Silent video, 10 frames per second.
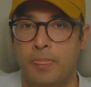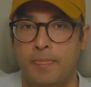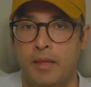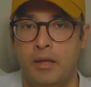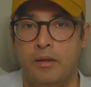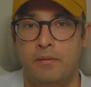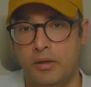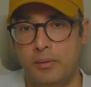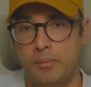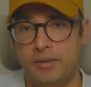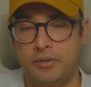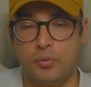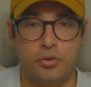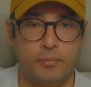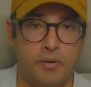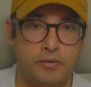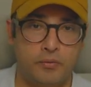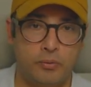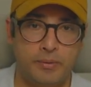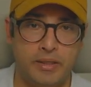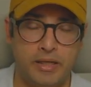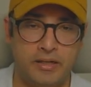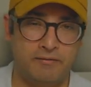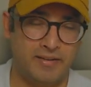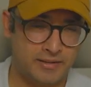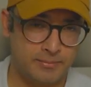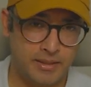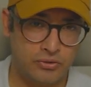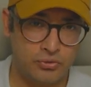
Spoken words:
Next, as I talked about, there will be an investment agent.